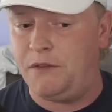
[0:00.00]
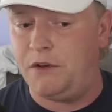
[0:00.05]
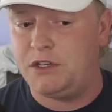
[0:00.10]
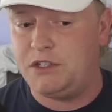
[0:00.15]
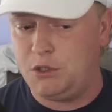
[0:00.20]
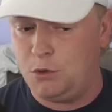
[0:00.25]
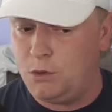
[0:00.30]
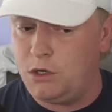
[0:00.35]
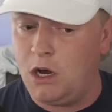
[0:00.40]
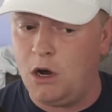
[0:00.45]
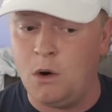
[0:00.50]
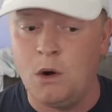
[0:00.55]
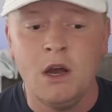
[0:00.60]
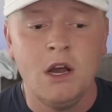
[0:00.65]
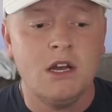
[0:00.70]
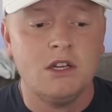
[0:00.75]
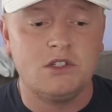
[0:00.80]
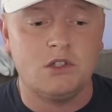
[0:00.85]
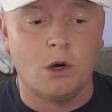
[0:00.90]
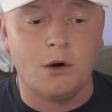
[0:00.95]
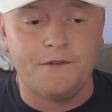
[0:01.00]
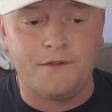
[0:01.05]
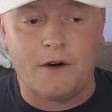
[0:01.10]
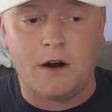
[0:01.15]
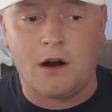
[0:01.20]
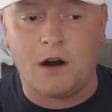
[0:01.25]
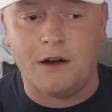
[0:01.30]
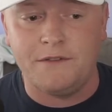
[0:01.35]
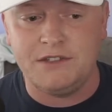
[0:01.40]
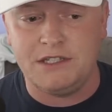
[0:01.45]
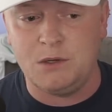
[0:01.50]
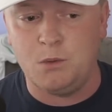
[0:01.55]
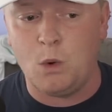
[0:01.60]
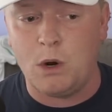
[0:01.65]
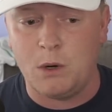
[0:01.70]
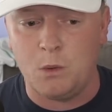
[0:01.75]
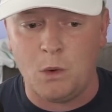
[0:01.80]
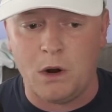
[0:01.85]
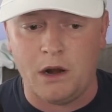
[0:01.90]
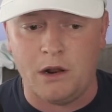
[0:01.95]
They're 2-0 so far, obviously
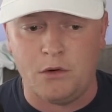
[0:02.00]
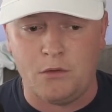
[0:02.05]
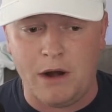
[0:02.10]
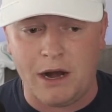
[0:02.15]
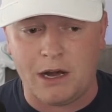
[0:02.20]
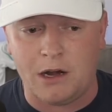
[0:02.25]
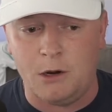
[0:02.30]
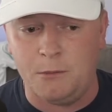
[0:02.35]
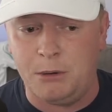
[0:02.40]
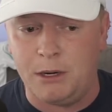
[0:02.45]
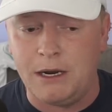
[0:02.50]
1-1 on a record.